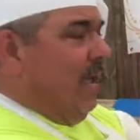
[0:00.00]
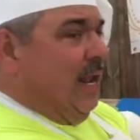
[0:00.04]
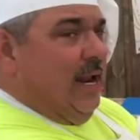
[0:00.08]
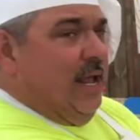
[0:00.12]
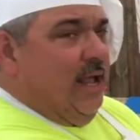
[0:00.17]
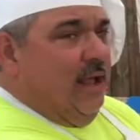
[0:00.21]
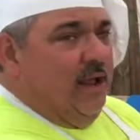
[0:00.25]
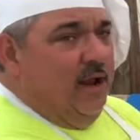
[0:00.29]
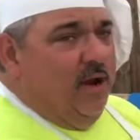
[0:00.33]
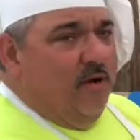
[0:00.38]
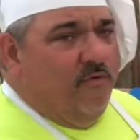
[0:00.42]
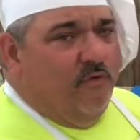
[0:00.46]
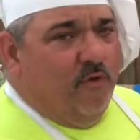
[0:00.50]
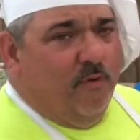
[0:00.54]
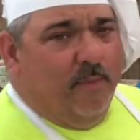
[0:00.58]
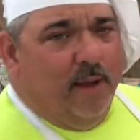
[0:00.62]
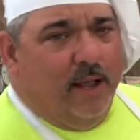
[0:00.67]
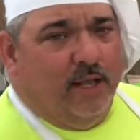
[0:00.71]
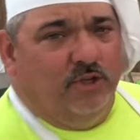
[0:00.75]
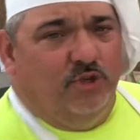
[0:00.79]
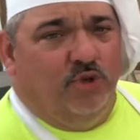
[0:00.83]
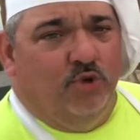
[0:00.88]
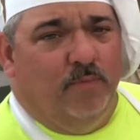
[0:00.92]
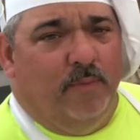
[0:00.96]
out here for
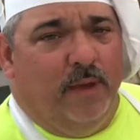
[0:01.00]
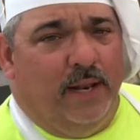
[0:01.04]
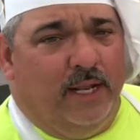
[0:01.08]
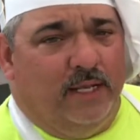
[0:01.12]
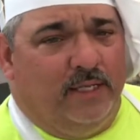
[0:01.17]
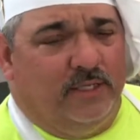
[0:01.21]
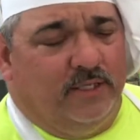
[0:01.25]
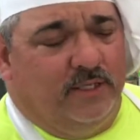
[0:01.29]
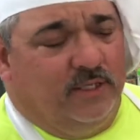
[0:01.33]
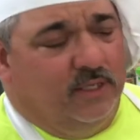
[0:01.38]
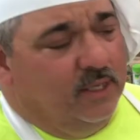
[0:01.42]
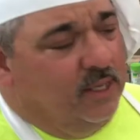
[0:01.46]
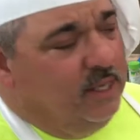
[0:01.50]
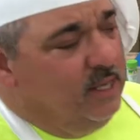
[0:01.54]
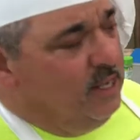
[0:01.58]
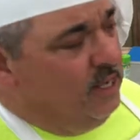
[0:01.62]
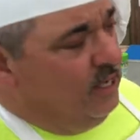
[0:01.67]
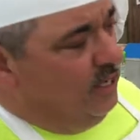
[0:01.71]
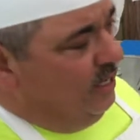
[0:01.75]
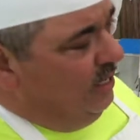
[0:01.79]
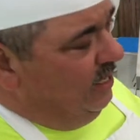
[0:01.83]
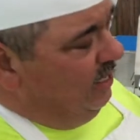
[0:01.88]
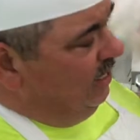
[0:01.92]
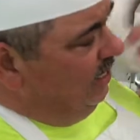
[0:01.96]
about 2 minutes,
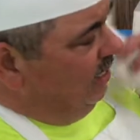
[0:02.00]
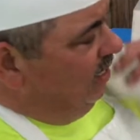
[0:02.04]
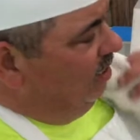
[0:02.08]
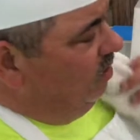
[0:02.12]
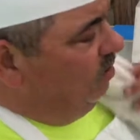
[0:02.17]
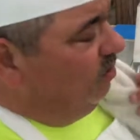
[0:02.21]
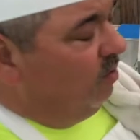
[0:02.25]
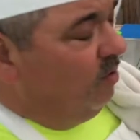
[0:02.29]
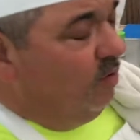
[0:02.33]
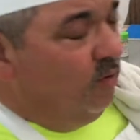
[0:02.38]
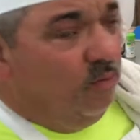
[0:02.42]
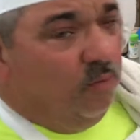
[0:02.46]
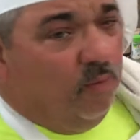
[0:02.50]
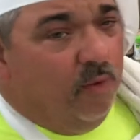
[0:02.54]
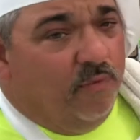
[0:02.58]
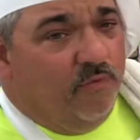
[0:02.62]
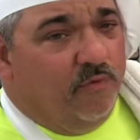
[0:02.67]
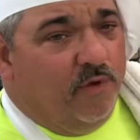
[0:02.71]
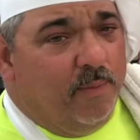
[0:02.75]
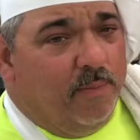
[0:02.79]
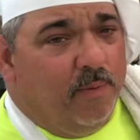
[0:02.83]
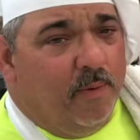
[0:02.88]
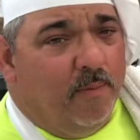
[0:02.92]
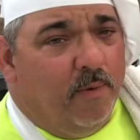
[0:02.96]
and then we'll
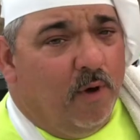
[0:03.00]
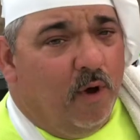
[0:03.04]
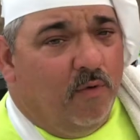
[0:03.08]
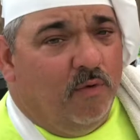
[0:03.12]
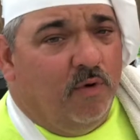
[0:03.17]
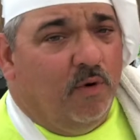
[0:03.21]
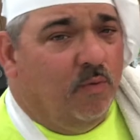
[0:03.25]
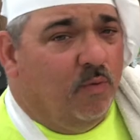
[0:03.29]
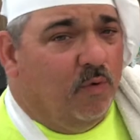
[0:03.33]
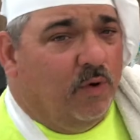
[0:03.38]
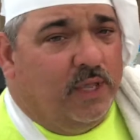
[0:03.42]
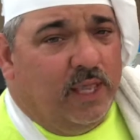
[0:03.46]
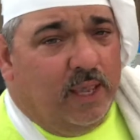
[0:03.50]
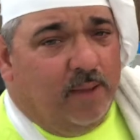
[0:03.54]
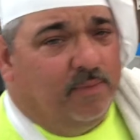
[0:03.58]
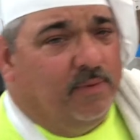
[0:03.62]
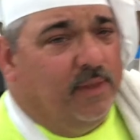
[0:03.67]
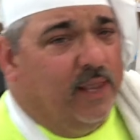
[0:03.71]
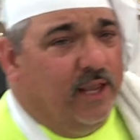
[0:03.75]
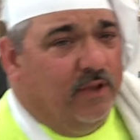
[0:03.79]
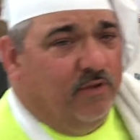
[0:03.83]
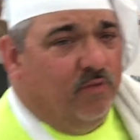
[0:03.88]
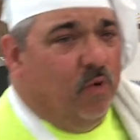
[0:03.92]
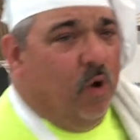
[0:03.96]
flip them over and we'll keep
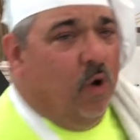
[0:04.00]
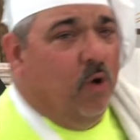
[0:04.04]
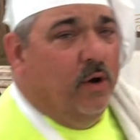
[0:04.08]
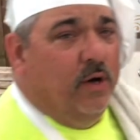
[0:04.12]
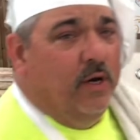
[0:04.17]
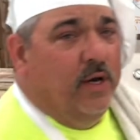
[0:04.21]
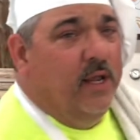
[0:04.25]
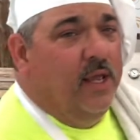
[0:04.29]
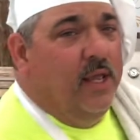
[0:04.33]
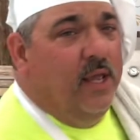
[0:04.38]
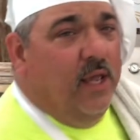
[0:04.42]
things rolling,